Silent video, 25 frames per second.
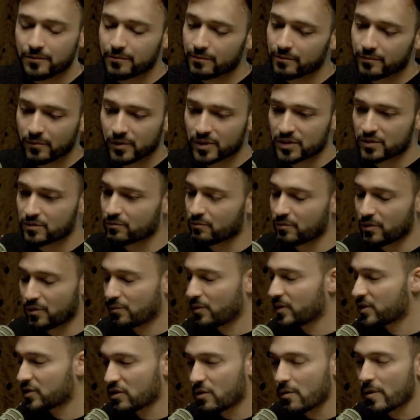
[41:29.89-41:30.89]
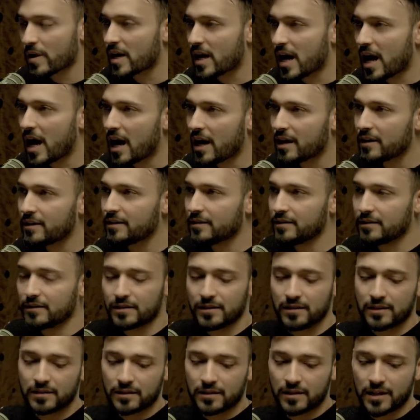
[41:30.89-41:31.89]
what's going on,
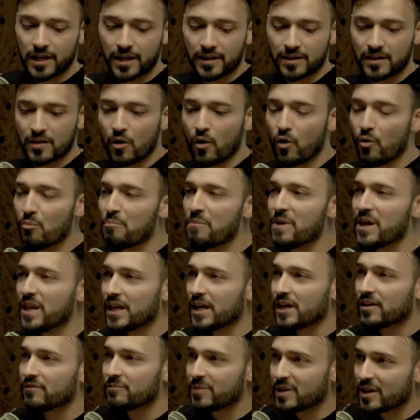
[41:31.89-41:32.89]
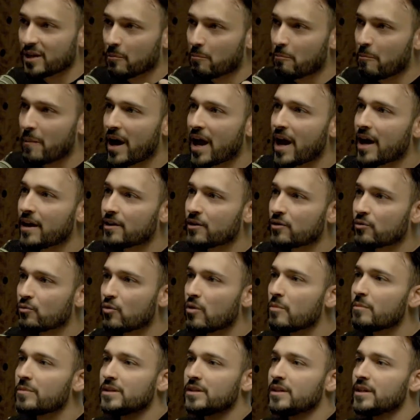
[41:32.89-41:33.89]
like the whole meaning of being a man and a
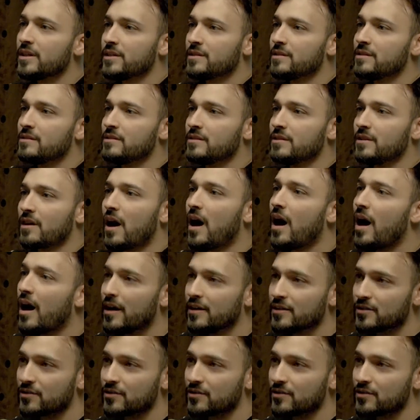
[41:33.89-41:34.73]
woman is gone.